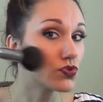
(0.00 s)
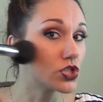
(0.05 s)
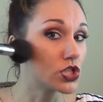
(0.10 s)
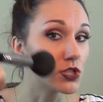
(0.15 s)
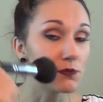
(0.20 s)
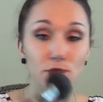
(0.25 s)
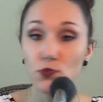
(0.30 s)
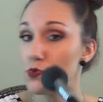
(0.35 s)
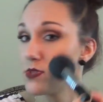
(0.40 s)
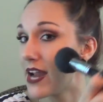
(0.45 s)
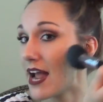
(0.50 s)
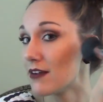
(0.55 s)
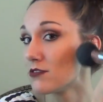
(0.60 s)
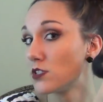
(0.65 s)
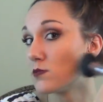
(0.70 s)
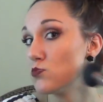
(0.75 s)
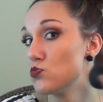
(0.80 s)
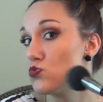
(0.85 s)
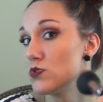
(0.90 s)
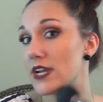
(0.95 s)
Smooth
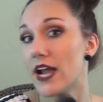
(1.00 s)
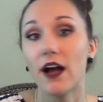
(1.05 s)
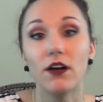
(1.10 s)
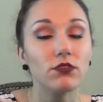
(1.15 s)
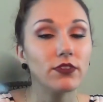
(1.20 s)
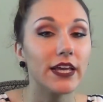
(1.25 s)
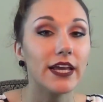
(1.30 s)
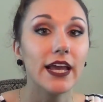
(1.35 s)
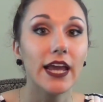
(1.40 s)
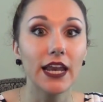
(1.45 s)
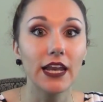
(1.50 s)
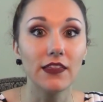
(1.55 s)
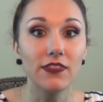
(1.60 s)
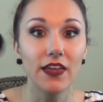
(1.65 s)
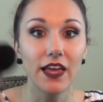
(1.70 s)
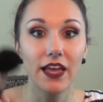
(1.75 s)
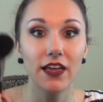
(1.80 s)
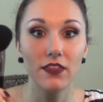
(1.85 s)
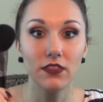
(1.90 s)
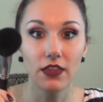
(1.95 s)
it out, like
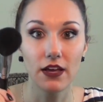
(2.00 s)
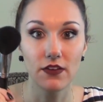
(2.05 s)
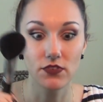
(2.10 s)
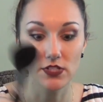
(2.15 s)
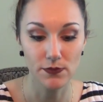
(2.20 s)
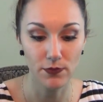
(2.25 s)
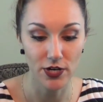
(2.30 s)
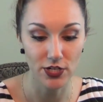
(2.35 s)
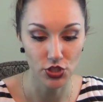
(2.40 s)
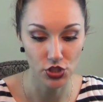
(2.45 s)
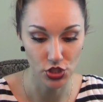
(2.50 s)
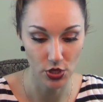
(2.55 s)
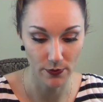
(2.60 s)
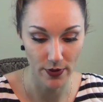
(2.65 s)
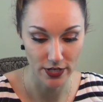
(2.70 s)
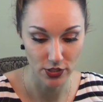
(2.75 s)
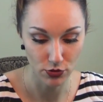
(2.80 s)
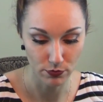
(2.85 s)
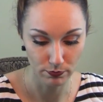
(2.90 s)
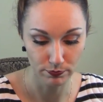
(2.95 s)
anything. Love this brush so
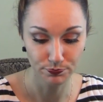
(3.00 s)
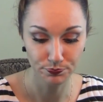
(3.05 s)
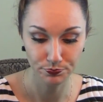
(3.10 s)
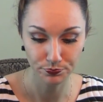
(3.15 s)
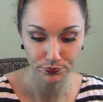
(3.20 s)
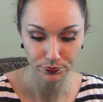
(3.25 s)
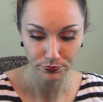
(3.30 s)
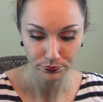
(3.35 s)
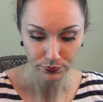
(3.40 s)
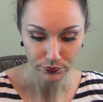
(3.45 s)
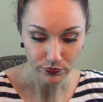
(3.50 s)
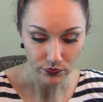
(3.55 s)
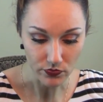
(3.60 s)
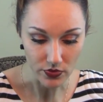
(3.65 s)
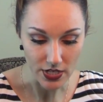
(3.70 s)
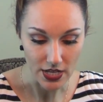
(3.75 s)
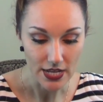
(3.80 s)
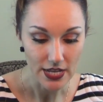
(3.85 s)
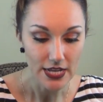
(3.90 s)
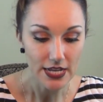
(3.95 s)
much.
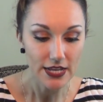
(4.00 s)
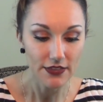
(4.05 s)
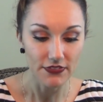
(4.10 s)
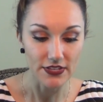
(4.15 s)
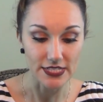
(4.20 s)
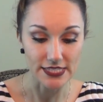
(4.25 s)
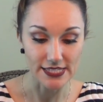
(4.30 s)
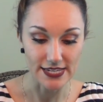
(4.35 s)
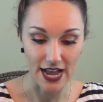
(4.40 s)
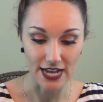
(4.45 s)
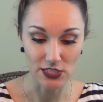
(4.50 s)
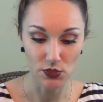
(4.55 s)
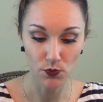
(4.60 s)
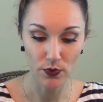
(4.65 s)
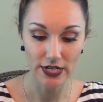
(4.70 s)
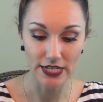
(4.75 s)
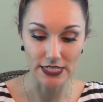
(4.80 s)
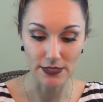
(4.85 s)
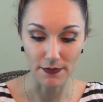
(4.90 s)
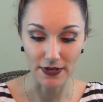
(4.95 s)
This next
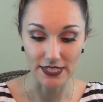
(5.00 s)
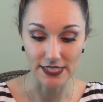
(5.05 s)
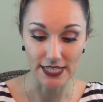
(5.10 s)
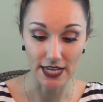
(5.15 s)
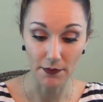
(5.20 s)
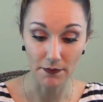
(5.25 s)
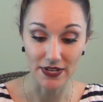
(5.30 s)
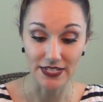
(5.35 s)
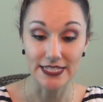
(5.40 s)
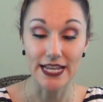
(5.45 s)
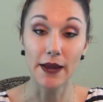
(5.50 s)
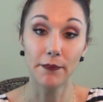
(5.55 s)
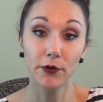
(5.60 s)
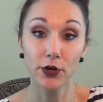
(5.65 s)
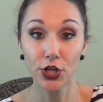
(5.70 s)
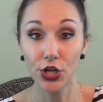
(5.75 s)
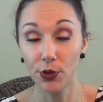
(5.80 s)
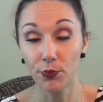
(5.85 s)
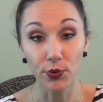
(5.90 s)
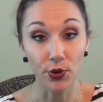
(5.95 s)
one is my Sigma
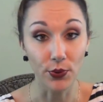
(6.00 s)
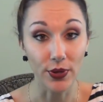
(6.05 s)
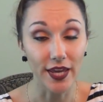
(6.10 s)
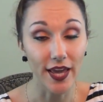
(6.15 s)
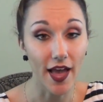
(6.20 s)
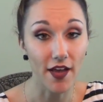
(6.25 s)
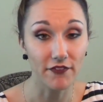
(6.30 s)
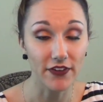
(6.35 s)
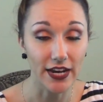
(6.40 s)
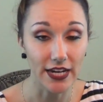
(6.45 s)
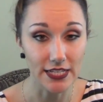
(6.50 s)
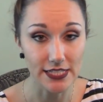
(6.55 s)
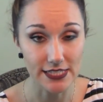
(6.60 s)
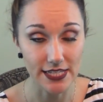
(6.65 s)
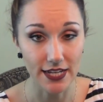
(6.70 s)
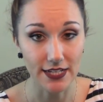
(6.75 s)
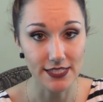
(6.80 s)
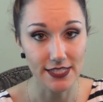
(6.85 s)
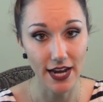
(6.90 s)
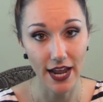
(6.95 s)
Tapered Kabuki
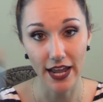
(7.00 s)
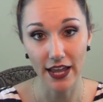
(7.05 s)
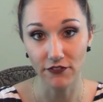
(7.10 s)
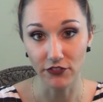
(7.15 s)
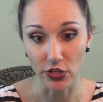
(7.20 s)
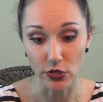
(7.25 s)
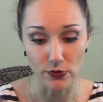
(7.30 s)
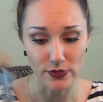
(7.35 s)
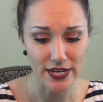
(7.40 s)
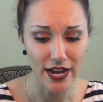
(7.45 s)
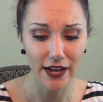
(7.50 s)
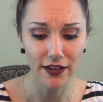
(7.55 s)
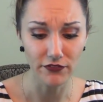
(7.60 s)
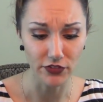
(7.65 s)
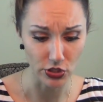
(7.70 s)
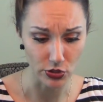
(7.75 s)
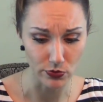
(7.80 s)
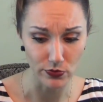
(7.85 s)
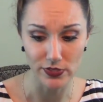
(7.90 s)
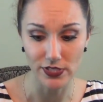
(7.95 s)
F86 that I've
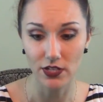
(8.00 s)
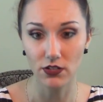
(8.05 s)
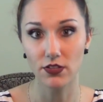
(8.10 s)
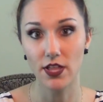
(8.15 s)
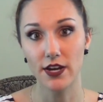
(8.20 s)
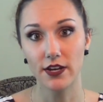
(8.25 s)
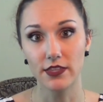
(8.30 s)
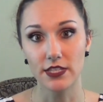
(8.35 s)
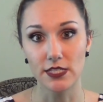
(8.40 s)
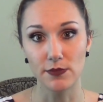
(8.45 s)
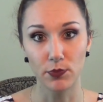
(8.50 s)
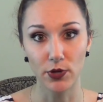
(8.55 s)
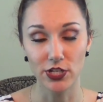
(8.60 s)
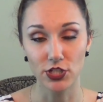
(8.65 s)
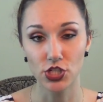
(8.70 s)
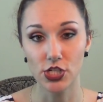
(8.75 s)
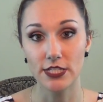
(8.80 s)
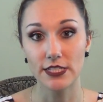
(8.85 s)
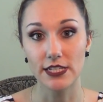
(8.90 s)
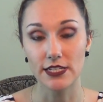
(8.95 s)
used a lot of these
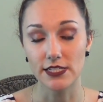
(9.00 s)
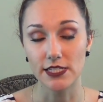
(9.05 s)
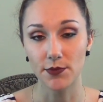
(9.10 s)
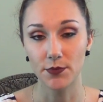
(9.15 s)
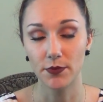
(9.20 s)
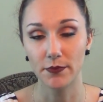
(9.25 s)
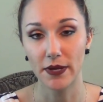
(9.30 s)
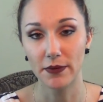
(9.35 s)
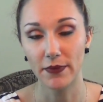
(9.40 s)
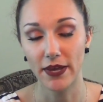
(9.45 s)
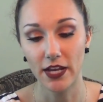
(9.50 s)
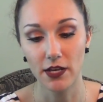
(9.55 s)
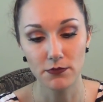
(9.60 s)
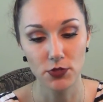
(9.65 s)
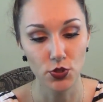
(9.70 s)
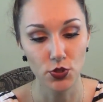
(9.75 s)
brushes in some of my makeup